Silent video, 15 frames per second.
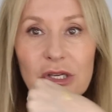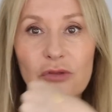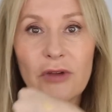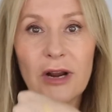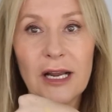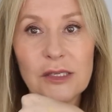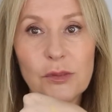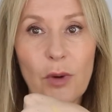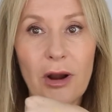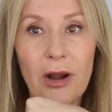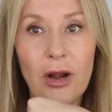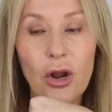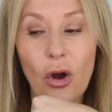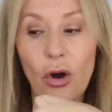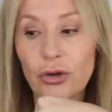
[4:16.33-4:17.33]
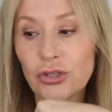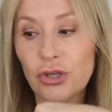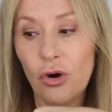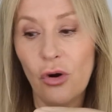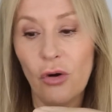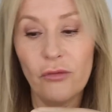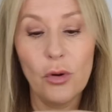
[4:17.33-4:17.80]
you realise where a lot
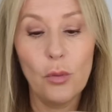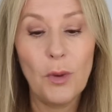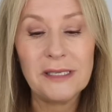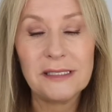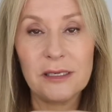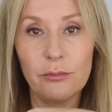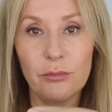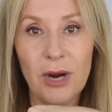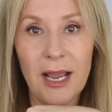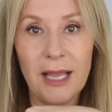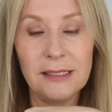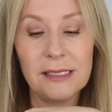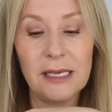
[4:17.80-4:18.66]
of Western brands